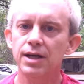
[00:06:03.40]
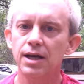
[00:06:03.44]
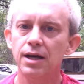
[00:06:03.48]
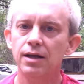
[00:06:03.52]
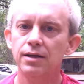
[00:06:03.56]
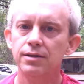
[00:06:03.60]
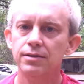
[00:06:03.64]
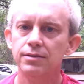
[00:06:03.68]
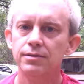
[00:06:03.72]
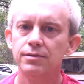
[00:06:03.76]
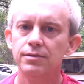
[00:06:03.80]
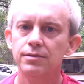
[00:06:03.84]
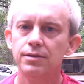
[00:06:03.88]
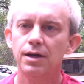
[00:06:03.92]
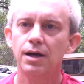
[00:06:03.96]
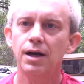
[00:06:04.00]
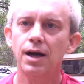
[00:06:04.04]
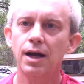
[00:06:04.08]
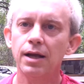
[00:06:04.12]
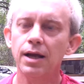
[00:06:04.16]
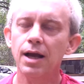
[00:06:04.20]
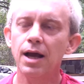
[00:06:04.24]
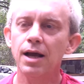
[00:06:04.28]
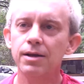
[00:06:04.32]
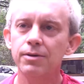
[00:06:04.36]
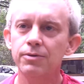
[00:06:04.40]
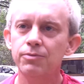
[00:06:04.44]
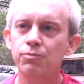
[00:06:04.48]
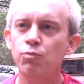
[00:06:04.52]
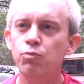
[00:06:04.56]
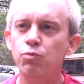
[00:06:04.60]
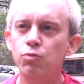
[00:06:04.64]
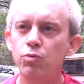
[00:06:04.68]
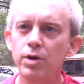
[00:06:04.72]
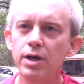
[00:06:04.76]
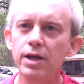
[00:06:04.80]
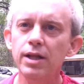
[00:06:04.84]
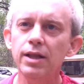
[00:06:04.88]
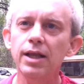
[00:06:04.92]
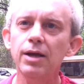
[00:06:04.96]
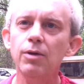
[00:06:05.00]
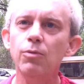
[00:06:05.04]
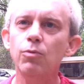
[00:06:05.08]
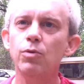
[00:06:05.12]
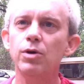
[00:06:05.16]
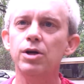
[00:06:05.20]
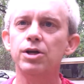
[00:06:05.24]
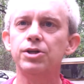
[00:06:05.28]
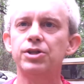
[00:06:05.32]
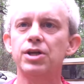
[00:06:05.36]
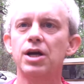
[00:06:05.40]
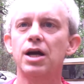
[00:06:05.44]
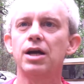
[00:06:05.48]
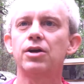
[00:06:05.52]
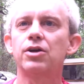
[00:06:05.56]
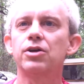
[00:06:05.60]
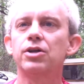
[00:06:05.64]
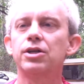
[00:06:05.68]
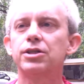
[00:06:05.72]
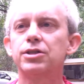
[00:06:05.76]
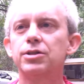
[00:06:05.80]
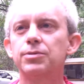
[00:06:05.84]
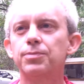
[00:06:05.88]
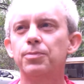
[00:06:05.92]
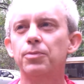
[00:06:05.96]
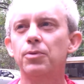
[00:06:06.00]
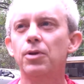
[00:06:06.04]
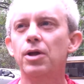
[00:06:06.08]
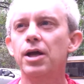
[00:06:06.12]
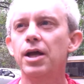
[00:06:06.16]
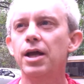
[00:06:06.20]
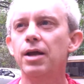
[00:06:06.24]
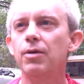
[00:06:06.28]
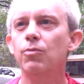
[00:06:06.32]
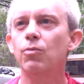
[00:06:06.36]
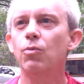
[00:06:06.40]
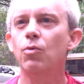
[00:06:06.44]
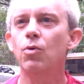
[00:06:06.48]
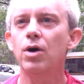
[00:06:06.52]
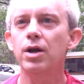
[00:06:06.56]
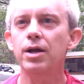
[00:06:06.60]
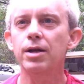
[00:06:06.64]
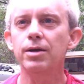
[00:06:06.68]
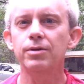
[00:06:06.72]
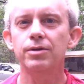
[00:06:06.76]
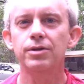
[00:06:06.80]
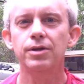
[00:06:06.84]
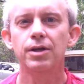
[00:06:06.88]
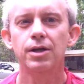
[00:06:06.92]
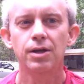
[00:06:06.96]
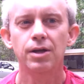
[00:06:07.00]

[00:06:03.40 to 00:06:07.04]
that. I really wish I could explain what it...